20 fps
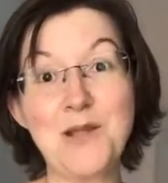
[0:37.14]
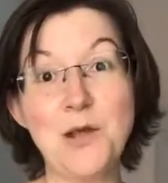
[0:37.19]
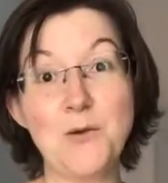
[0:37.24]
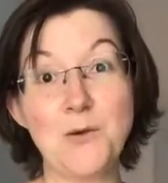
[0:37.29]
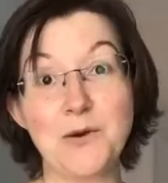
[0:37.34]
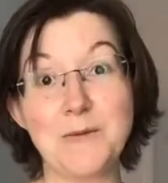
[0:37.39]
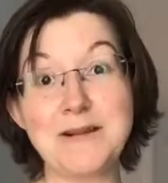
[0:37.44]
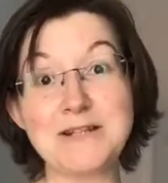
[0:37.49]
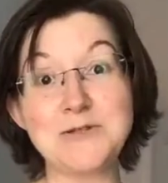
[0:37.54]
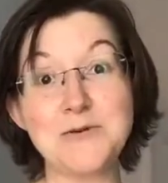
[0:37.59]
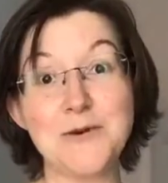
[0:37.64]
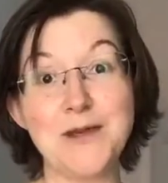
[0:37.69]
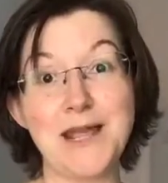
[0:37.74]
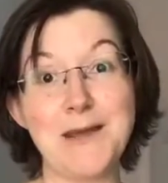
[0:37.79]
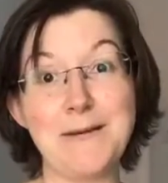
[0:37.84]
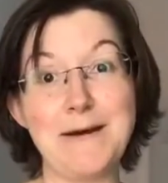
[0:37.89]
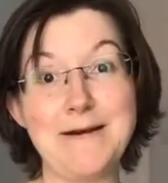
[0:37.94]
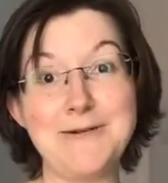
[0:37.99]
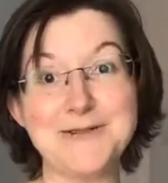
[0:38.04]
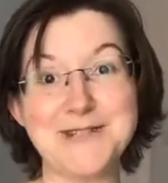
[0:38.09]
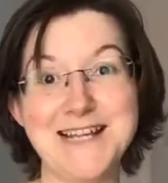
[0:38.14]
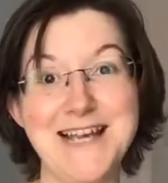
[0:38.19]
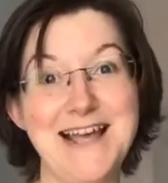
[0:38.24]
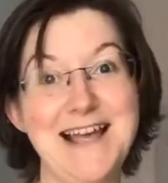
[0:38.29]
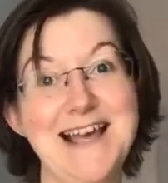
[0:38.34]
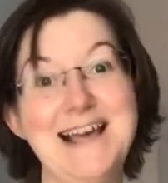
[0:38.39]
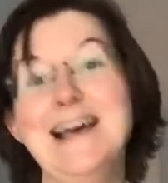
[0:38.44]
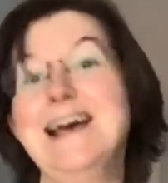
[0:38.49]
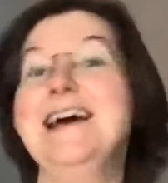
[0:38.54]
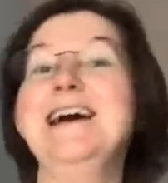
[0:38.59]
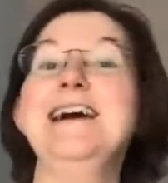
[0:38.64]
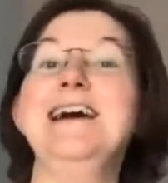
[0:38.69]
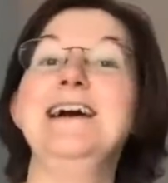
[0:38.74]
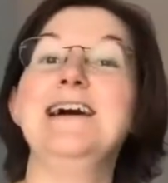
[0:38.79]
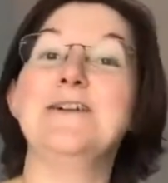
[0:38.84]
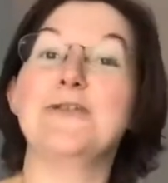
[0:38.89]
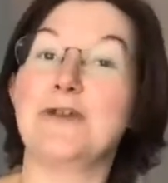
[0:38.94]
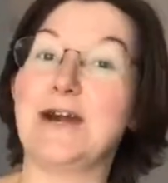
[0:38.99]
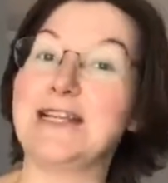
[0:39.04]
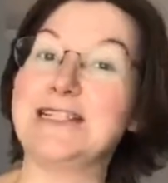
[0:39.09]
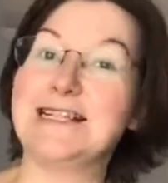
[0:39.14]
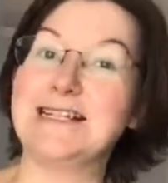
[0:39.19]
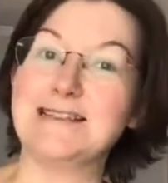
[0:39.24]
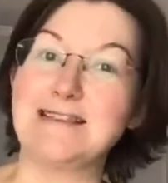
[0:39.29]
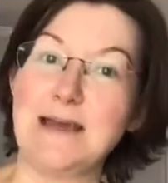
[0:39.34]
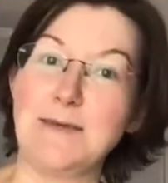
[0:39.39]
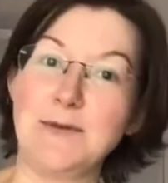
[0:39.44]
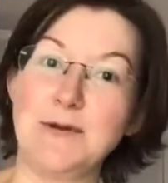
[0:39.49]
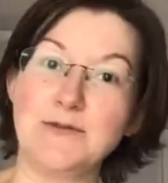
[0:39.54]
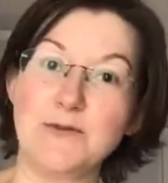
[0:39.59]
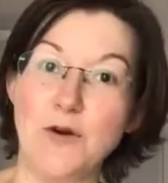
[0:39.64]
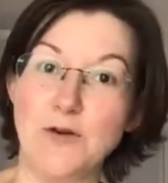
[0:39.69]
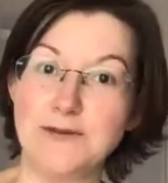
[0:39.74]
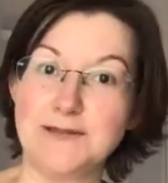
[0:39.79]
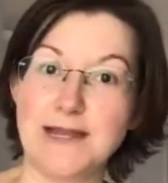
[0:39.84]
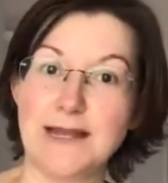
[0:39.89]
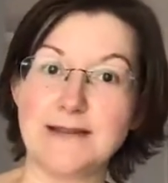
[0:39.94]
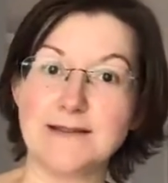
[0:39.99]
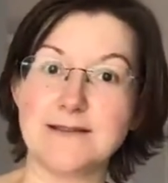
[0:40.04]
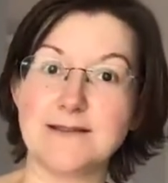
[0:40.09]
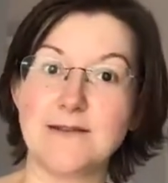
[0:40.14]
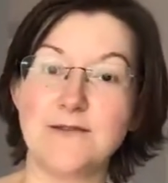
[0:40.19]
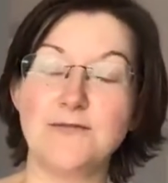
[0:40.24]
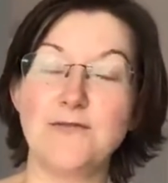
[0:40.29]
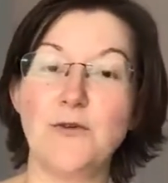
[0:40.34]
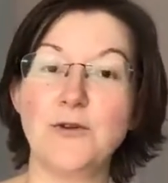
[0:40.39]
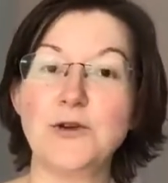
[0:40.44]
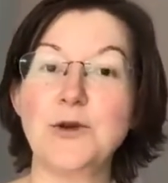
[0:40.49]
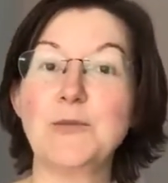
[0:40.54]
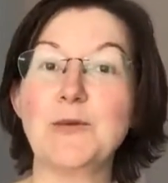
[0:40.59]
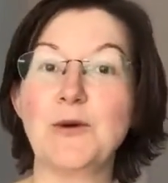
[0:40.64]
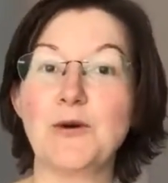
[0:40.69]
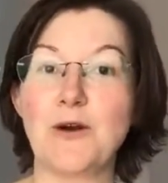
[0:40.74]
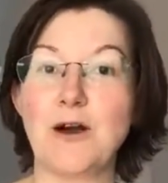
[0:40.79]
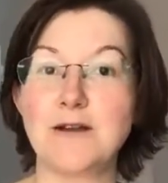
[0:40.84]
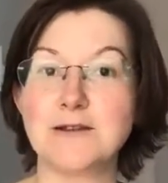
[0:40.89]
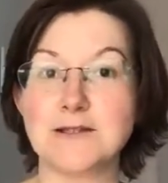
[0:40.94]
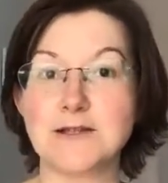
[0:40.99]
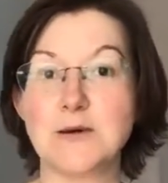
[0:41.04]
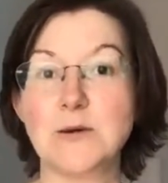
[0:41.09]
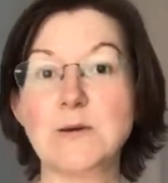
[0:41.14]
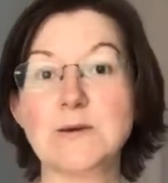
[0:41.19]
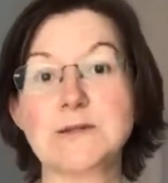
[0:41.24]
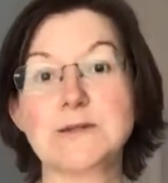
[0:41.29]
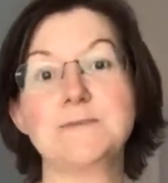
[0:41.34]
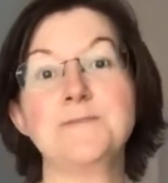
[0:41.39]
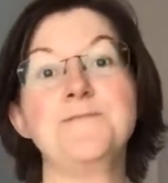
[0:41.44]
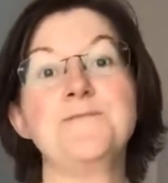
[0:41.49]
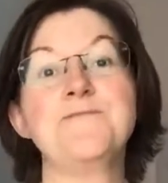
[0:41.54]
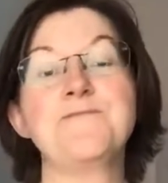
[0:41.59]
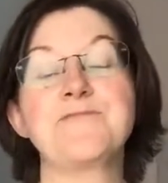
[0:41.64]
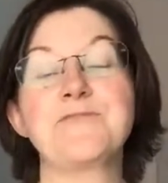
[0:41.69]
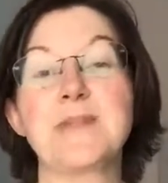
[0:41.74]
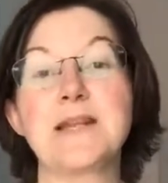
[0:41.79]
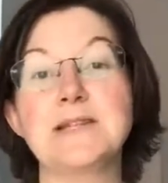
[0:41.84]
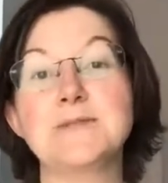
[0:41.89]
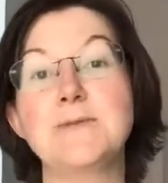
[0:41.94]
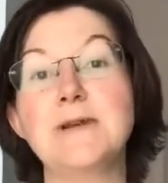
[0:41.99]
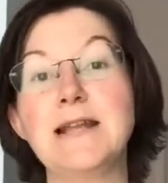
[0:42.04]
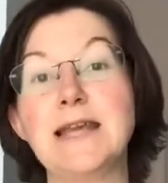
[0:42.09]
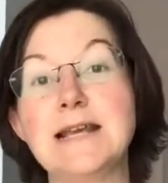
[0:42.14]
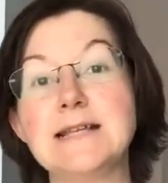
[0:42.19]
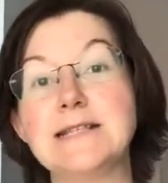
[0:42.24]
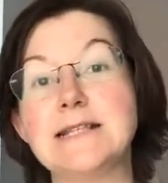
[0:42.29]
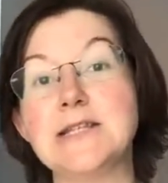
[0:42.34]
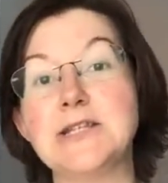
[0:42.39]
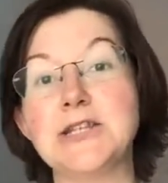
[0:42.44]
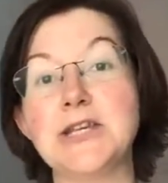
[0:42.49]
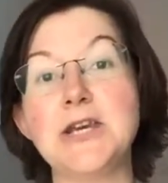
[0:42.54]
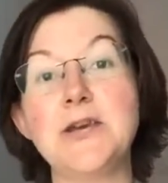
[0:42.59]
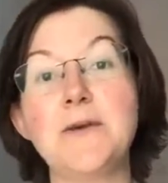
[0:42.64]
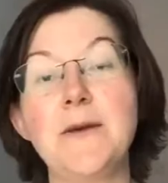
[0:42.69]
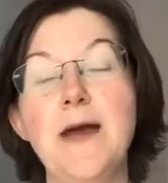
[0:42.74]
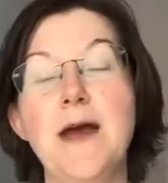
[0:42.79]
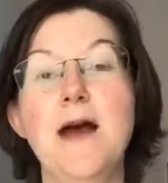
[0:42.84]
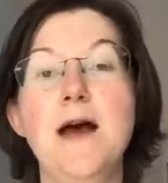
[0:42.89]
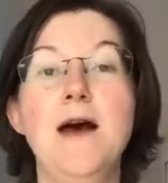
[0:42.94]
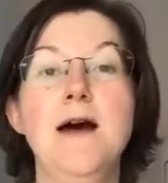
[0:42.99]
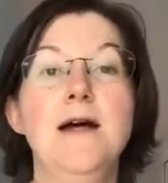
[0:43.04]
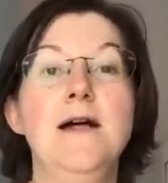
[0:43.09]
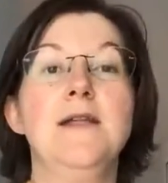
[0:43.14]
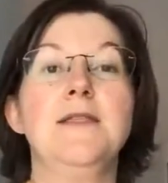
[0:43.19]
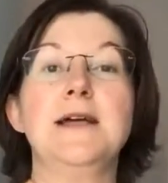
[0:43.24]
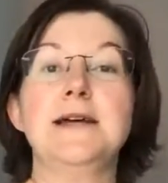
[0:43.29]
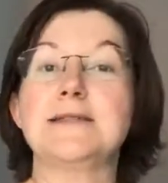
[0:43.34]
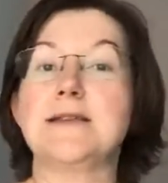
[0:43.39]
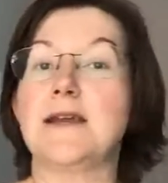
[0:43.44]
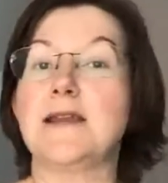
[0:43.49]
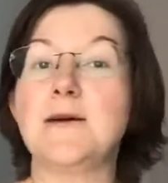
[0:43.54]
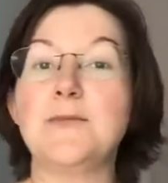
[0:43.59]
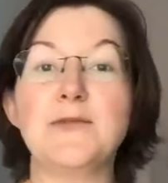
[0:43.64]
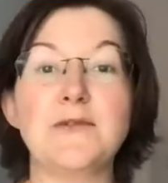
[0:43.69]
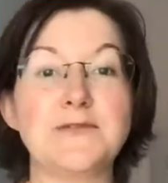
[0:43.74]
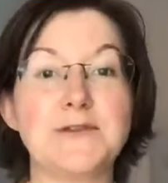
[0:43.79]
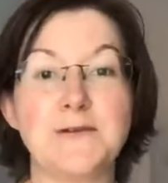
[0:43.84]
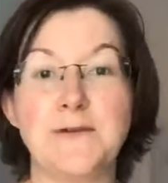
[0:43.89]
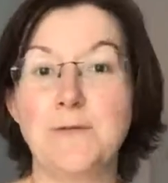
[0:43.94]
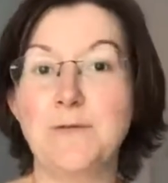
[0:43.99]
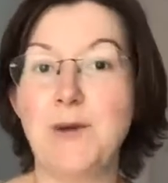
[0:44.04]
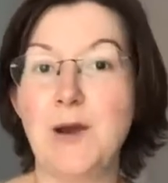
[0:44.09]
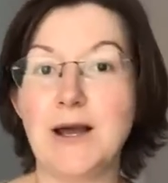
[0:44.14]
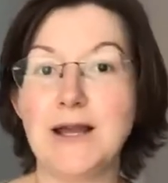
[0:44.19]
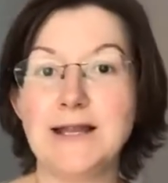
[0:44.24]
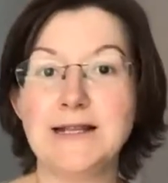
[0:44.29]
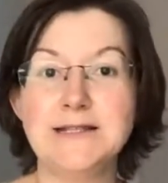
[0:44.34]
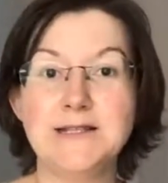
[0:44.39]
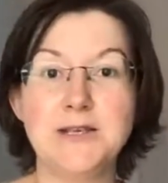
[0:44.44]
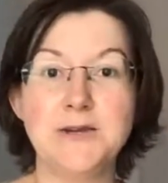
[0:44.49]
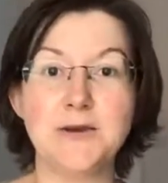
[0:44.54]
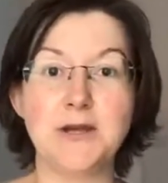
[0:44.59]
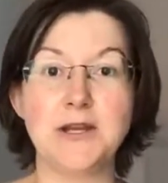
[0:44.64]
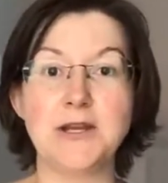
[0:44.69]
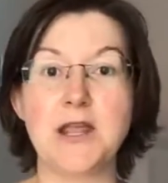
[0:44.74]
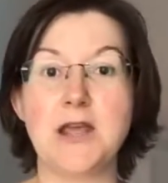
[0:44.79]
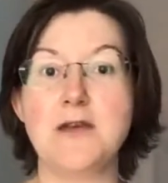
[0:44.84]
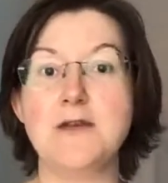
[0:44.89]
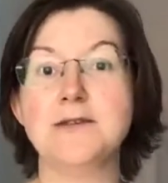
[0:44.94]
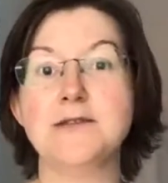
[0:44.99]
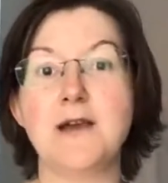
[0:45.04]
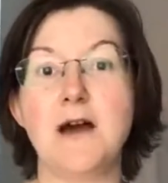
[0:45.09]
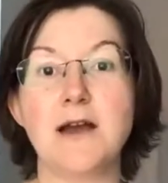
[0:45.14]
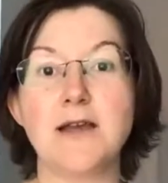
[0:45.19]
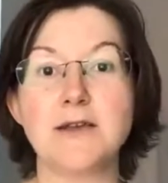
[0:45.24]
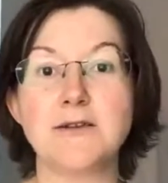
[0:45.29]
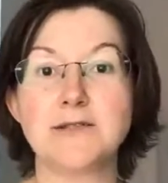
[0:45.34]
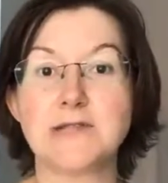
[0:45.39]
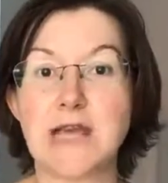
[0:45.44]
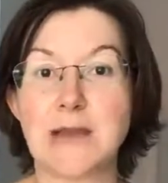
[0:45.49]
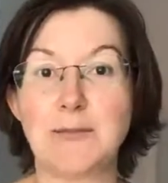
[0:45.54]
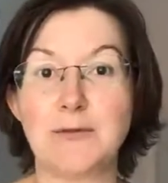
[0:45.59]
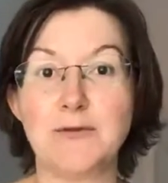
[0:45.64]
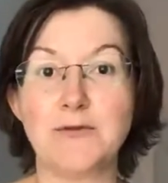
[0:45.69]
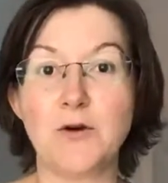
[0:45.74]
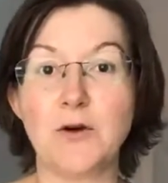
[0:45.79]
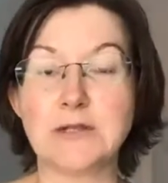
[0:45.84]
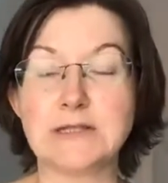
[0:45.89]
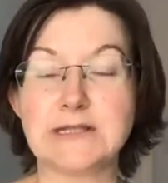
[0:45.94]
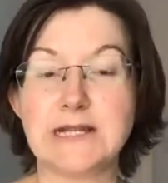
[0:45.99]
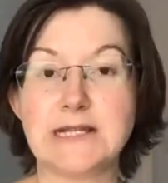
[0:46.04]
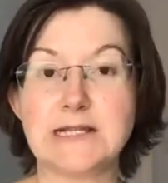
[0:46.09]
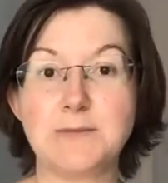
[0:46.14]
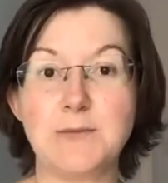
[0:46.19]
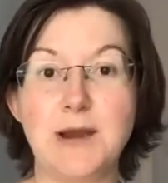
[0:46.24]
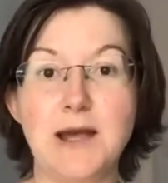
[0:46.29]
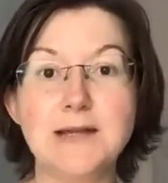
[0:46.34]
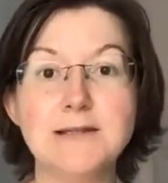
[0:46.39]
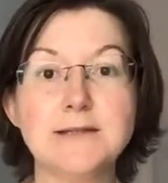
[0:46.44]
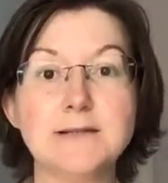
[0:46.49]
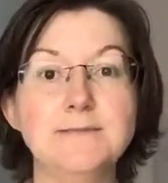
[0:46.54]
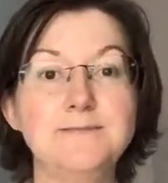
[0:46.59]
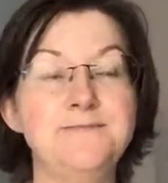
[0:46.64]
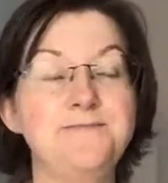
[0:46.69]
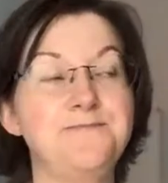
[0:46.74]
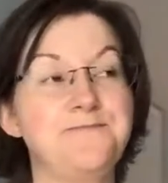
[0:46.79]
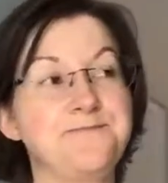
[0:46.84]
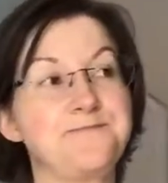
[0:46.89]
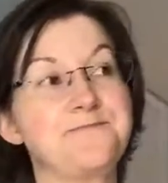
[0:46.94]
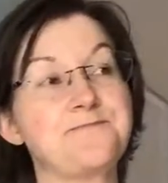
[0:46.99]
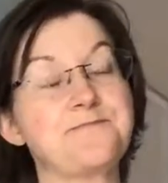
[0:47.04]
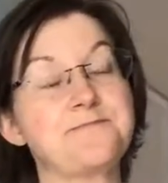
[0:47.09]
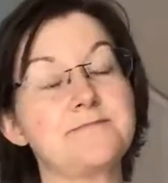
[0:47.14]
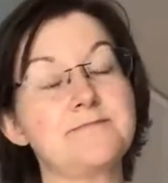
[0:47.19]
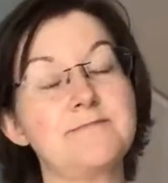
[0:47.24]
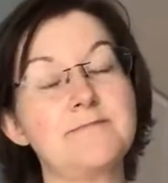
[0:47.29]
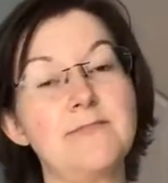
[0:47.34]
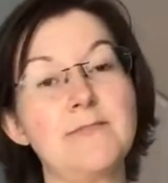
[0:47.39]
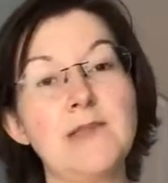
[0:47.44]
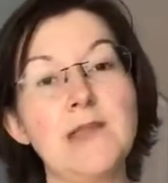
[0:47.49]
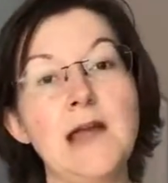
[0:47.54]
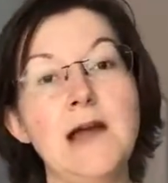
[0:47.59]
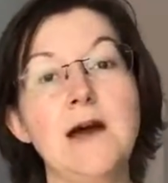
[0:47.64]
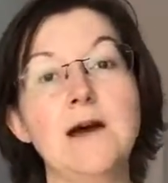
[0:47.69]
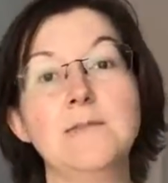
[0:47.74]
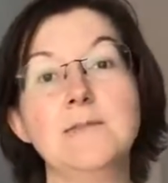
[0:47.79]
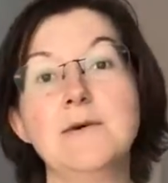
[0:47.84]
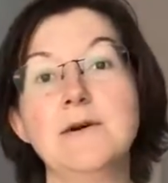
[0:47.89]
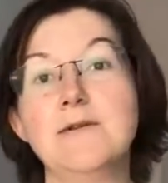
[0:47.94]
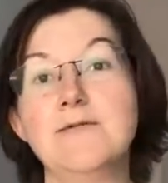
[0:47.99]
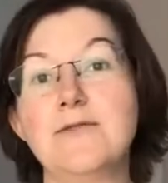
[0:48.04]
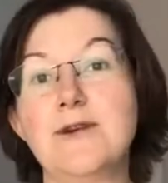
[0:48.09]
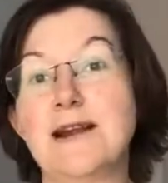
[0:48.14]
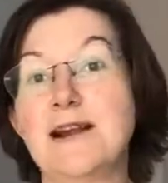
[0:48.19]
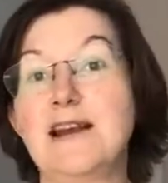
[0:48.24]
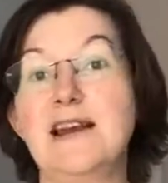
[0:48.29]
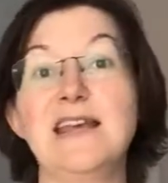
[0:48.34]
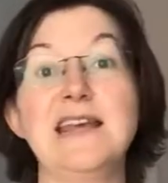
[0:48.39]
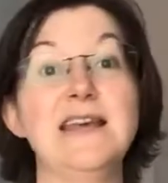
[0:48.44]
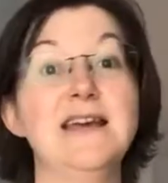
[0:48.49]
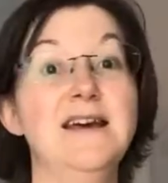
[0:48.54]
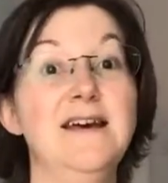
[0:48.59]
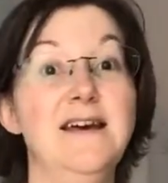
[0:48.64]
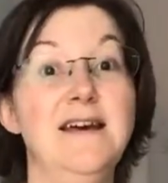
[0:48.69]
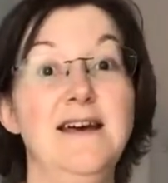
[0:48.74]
What am I talking about? Creating a table of contents for your blog articles. It's really easy to do. There's a number of different plugins you can use. I use Table of Contents Plus, but frankly,